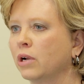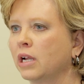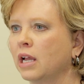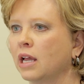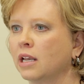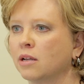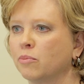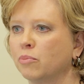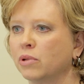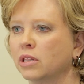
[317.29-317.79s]
We
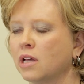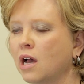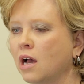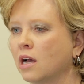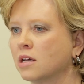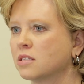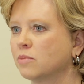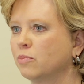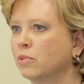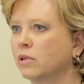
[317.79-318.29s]
end up in the
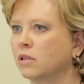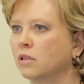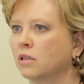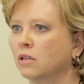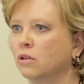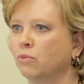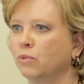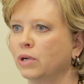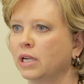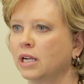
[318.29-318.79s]

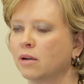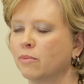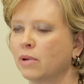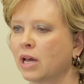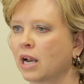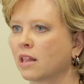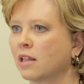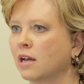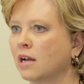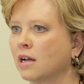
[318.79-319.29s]
hospital, we come
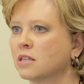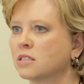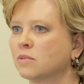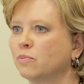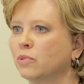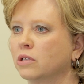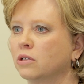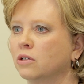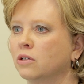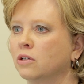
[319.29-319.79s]
out of the
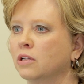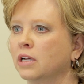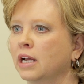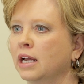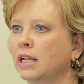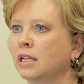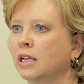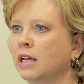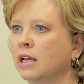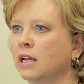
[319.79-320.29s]
hospital,
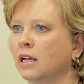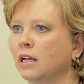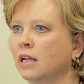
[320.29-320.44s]
and